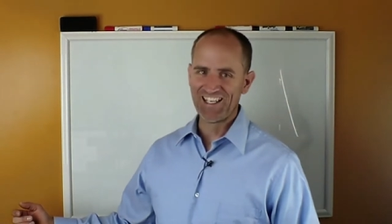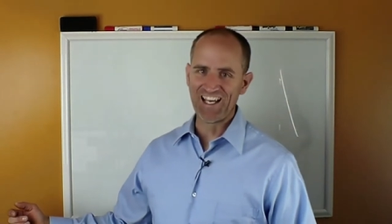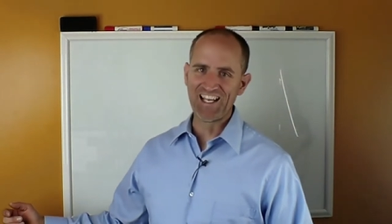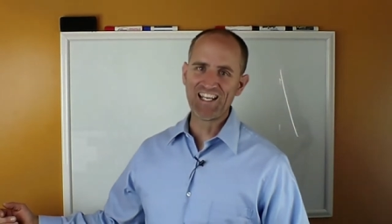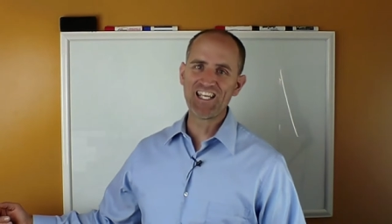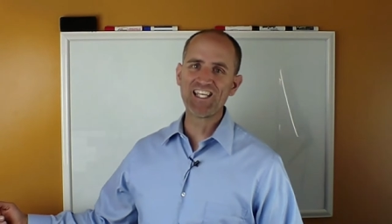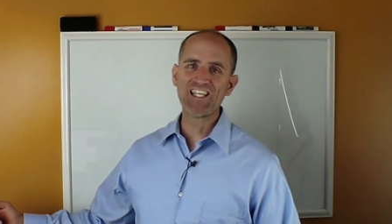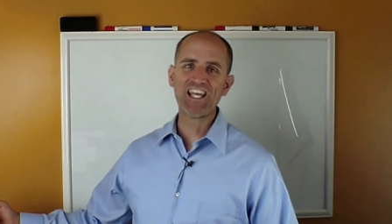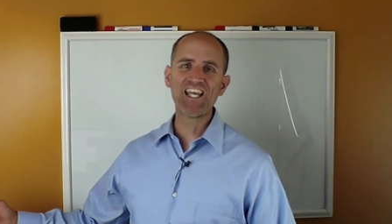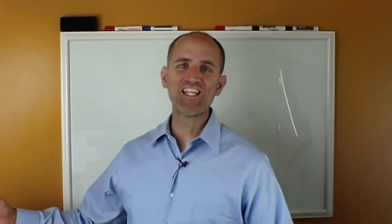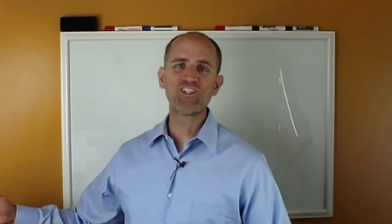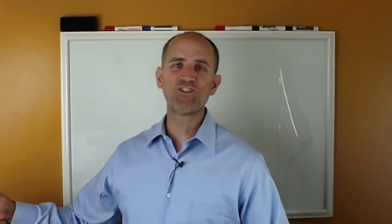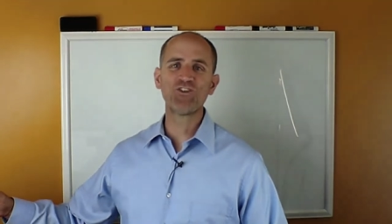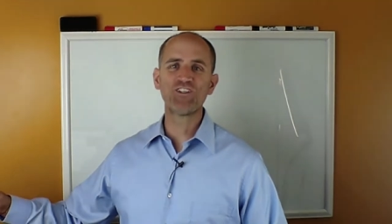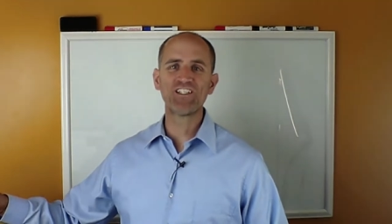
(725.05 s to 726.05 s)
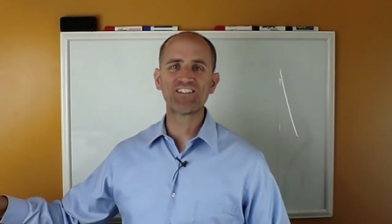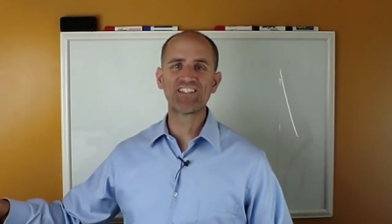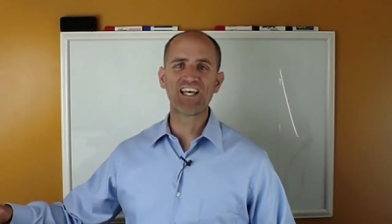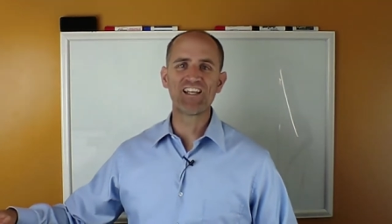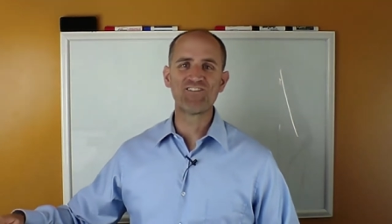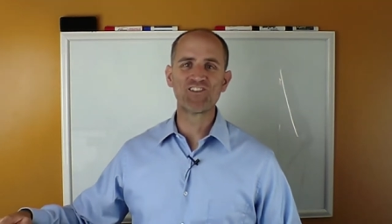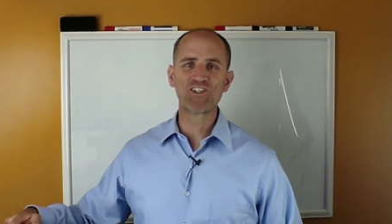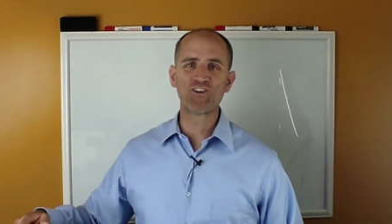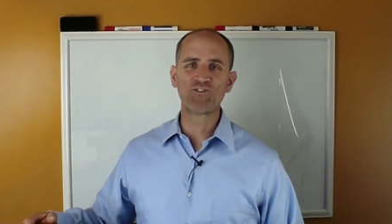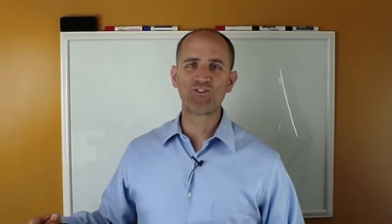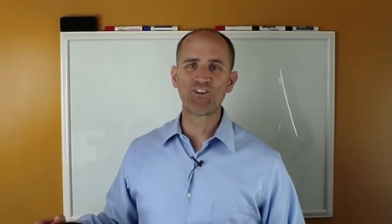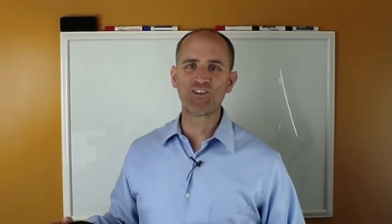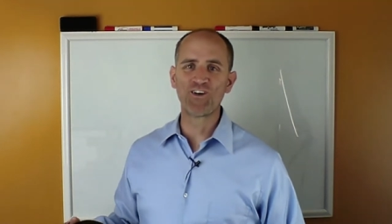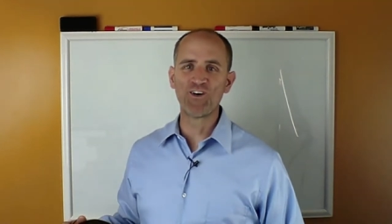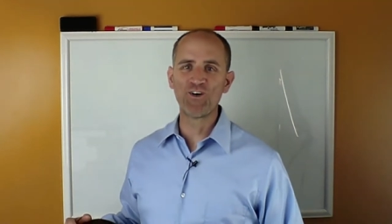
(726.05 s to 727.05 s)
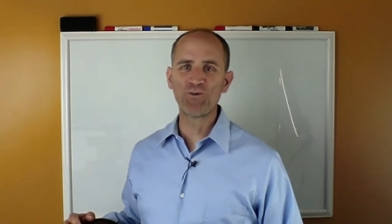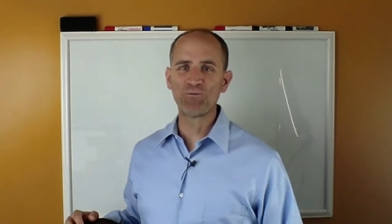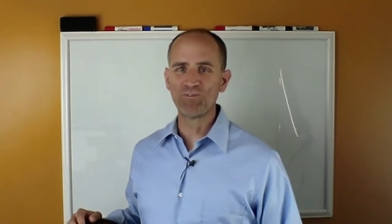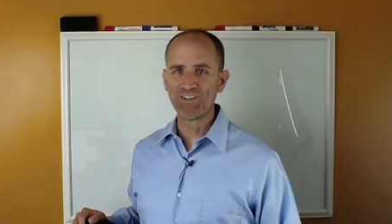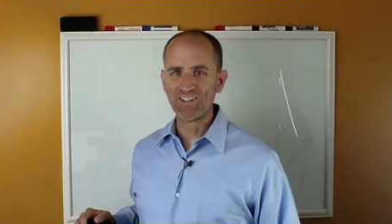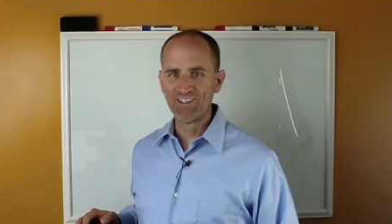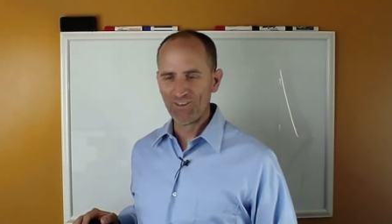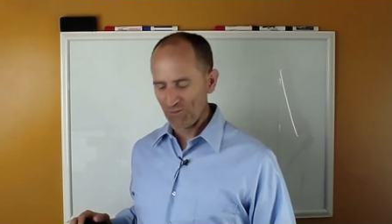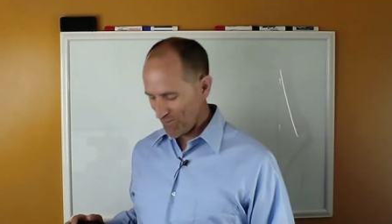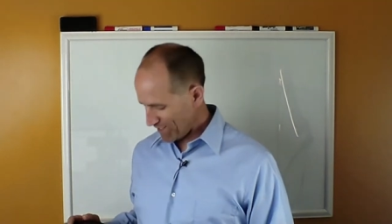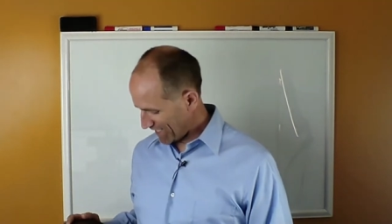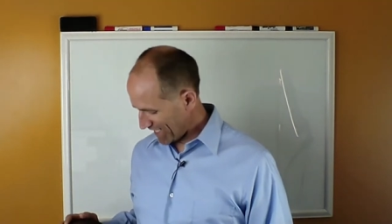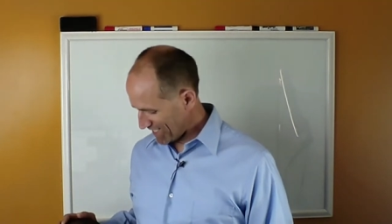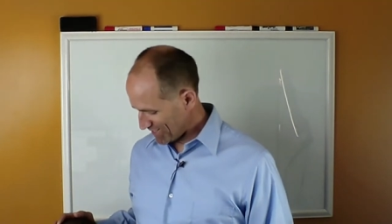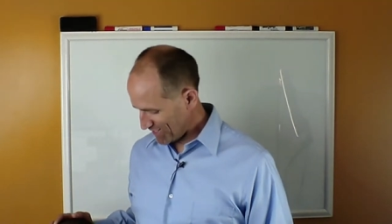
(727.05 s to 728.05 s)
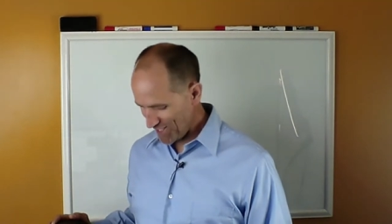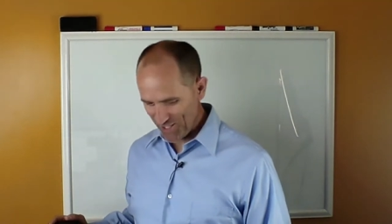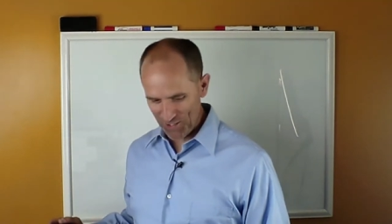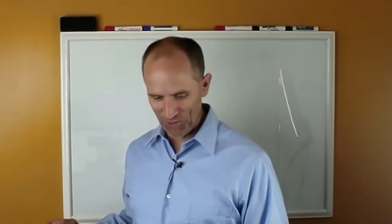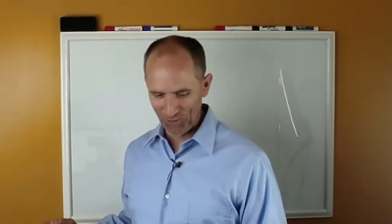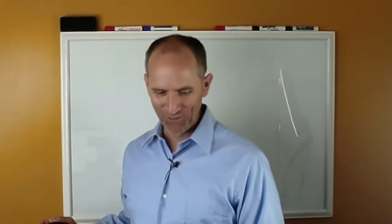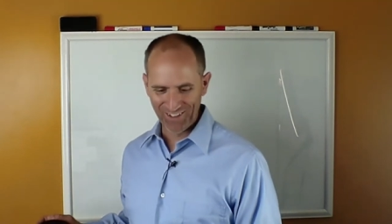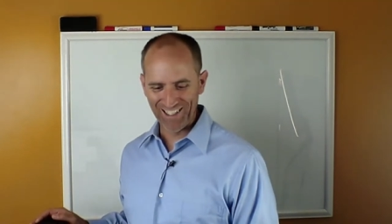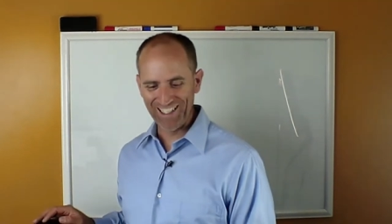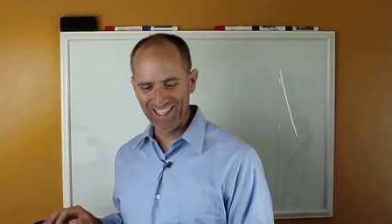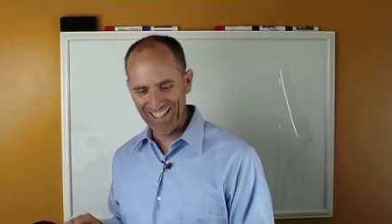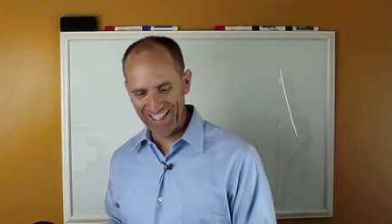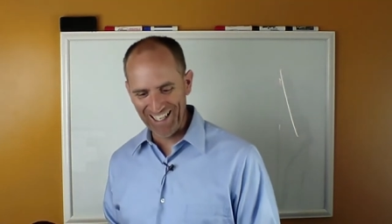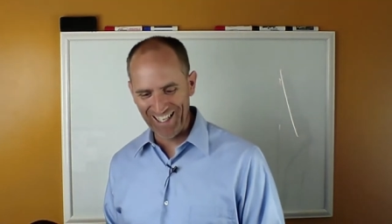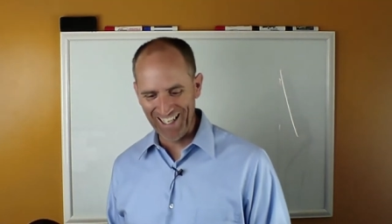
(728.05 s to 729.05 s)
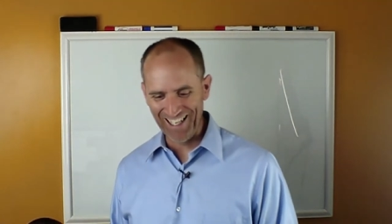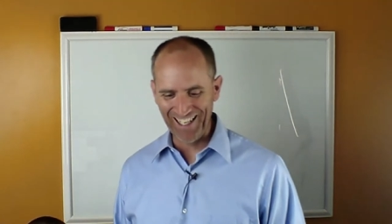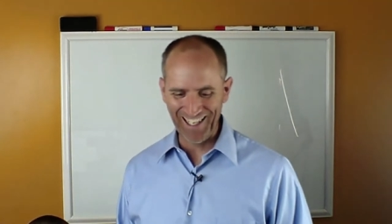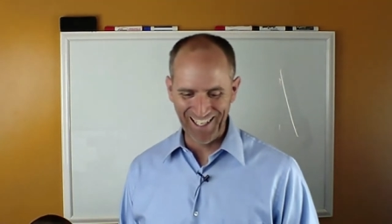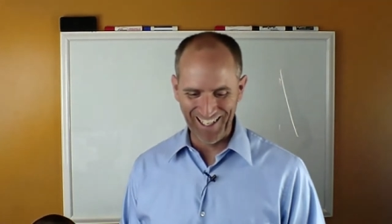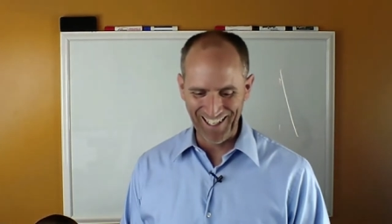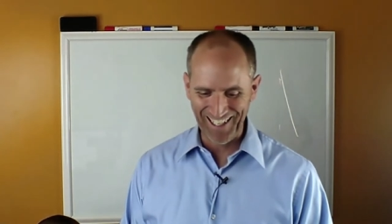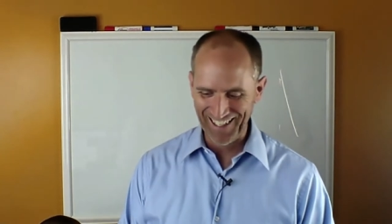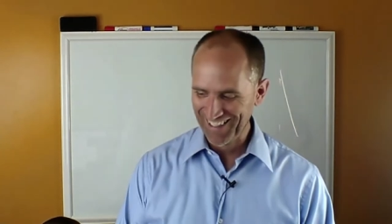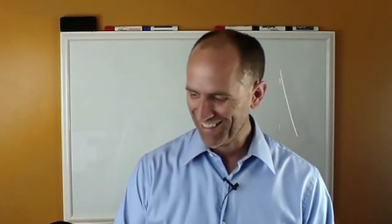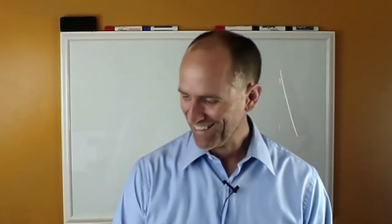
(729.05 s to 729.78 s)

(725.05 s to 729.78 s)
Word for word: And he, he's doing this out of his own floor. Oh, we can't see you. A